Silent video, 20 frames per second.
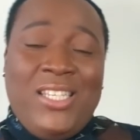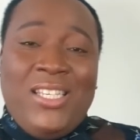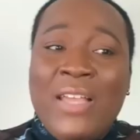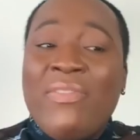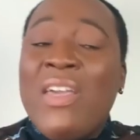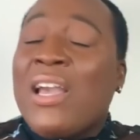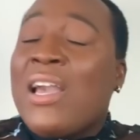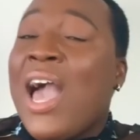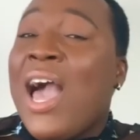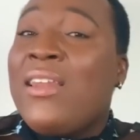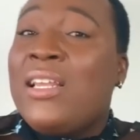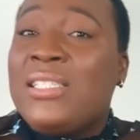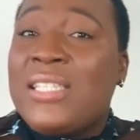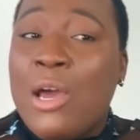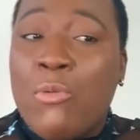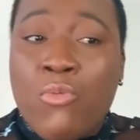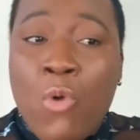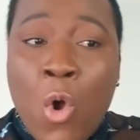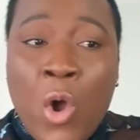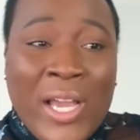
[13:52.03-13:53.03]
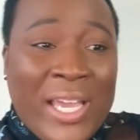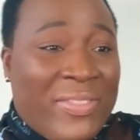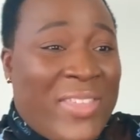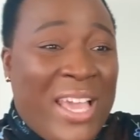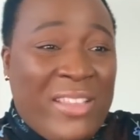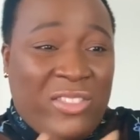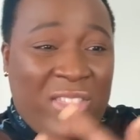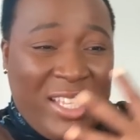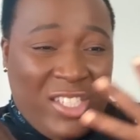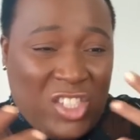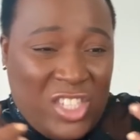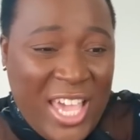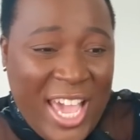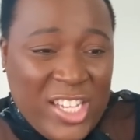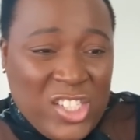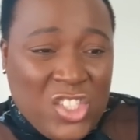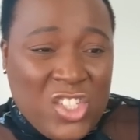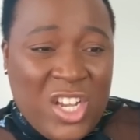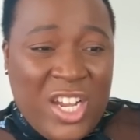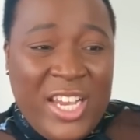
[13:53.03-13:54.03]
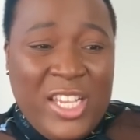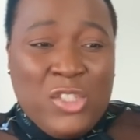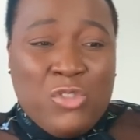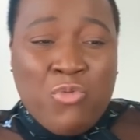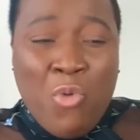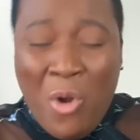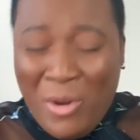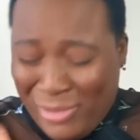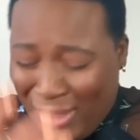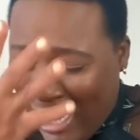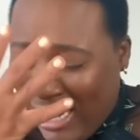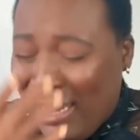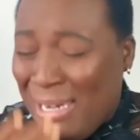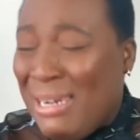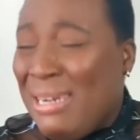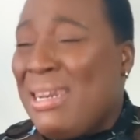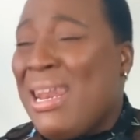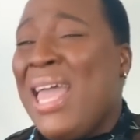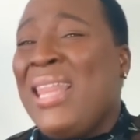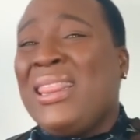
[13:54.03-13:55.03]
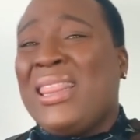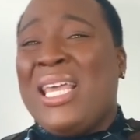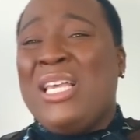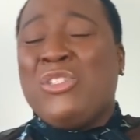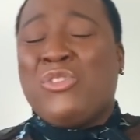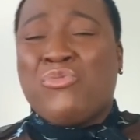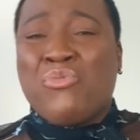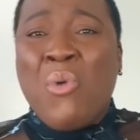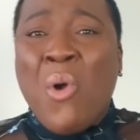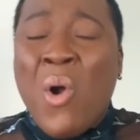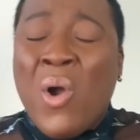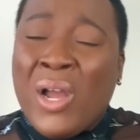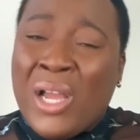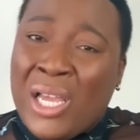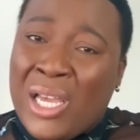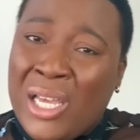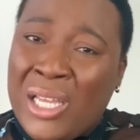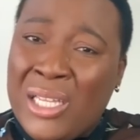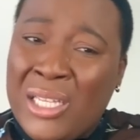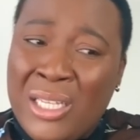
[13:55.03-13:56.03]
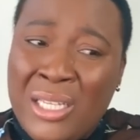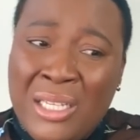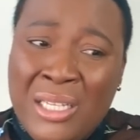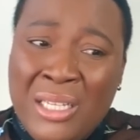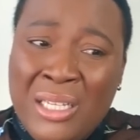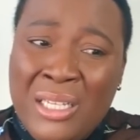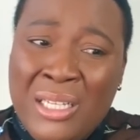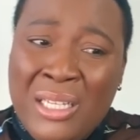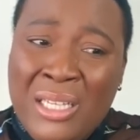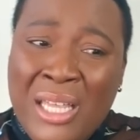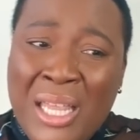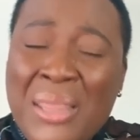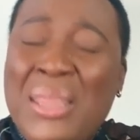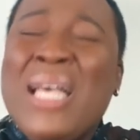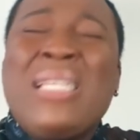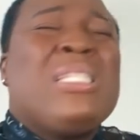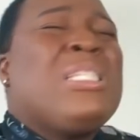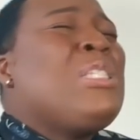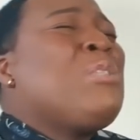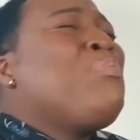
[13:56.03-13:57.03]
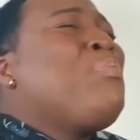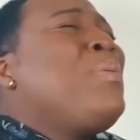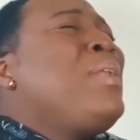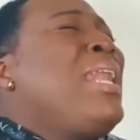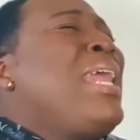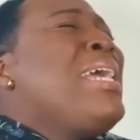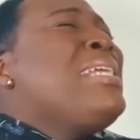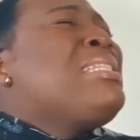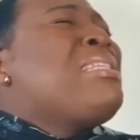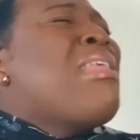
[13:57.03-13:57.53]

The colors are wrong. The texture is wrong. The length is wrong. The split.